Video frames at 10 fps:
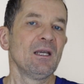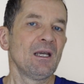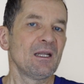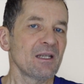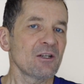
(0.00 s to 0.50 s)

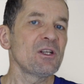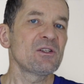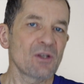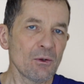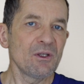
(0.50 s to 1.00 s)
It's actually
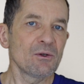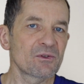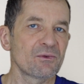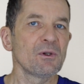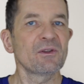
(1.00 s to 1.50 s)
so
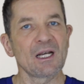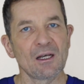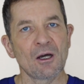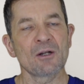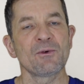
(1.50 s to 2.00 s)
useful that a
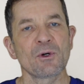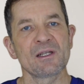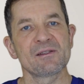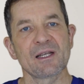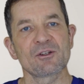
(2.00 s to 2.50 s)
lot of
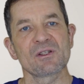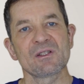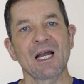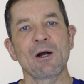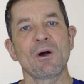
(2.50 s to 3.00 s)
organizations
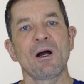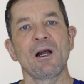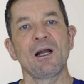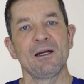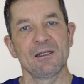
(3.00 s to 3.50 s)
now
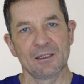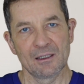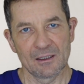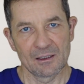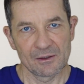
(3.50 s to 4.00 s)
are
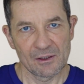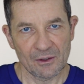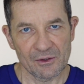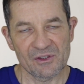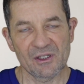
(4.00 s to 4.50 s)

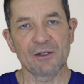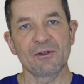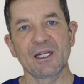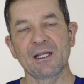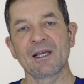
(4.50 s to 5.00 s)

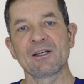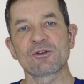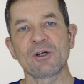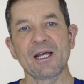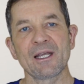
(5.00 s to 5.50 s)
considering and
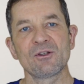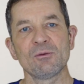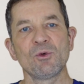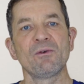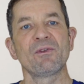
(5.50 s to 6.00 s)
trying to move